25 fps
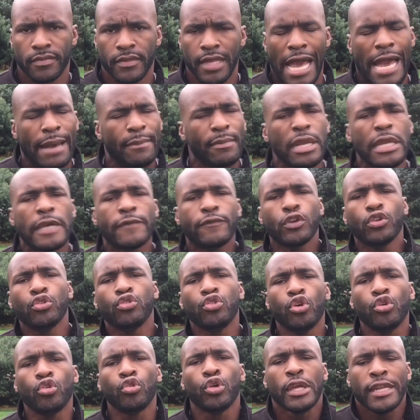How many of you
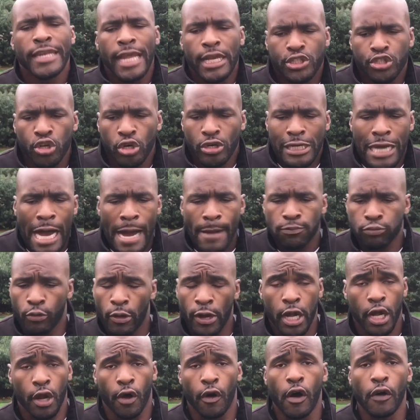knew that your cup
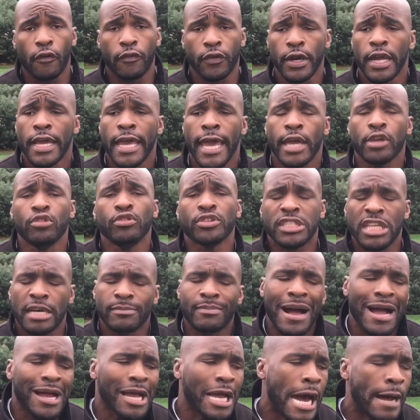running over and you said,
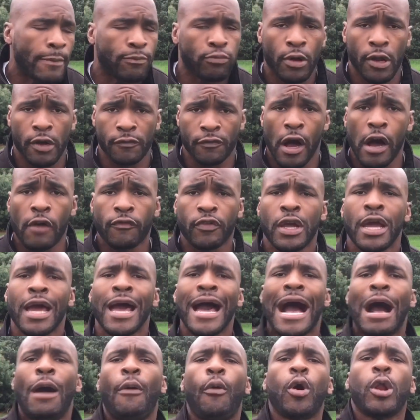my cup running over,
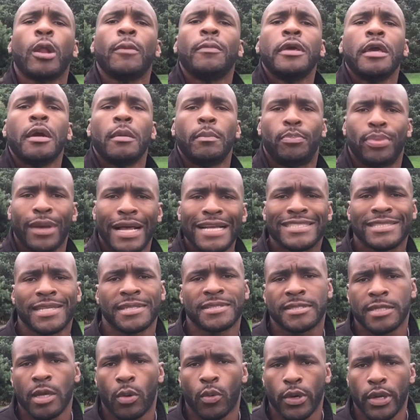I want to be a blessing
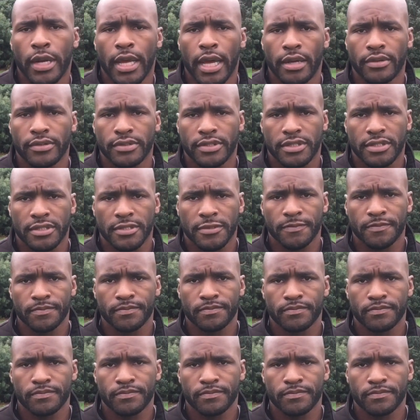to someone else?